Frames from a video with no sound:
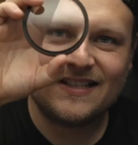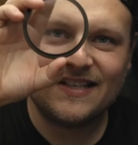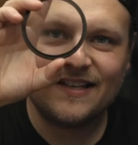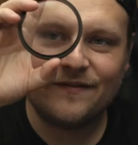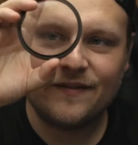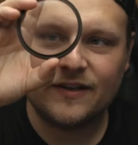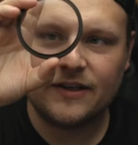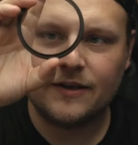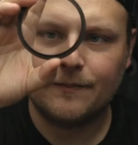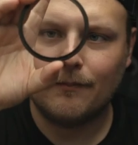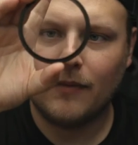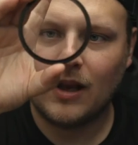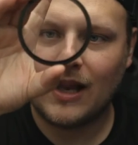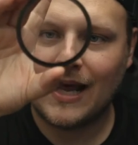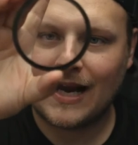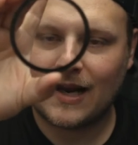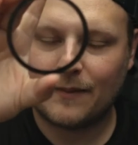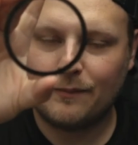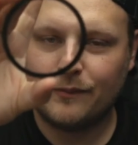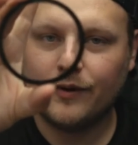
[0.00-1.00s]
Tiffin
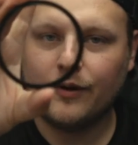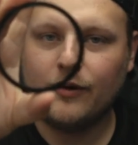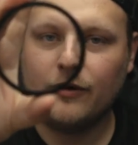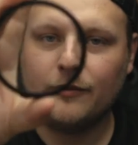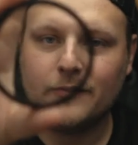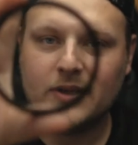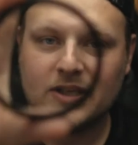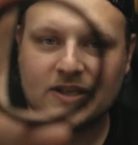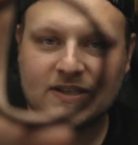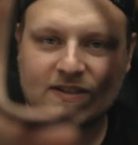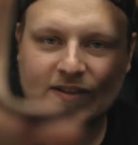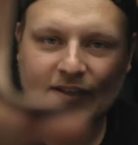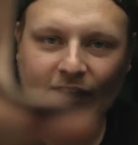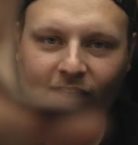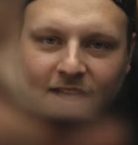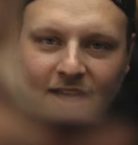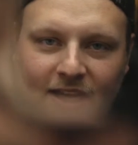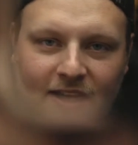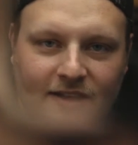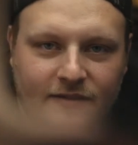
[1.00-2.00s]
Black Pro Mist. I
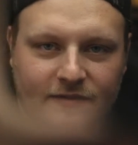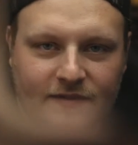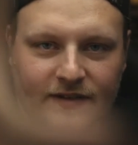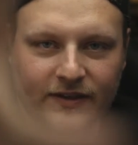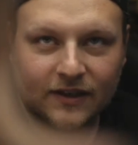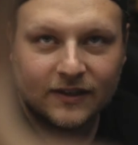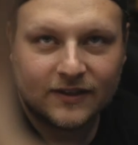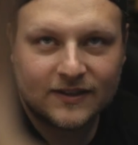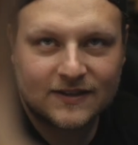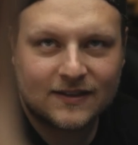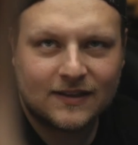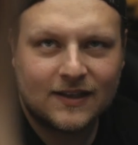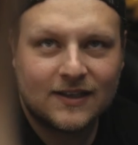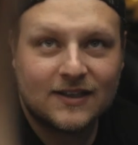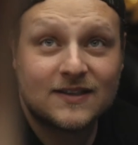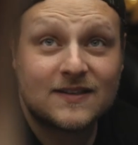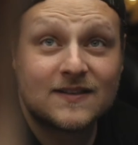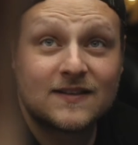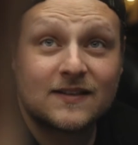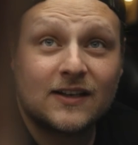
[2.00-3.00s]
can't use it on this
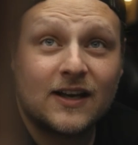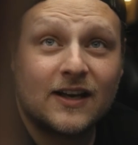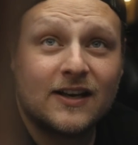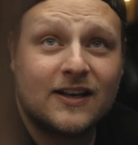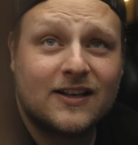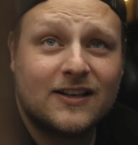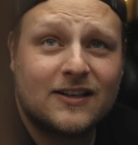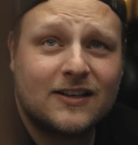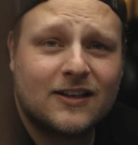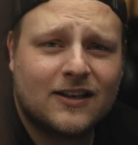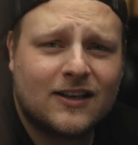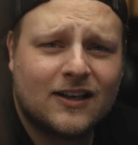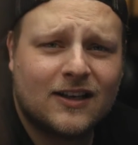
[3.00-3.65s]
lens, can I?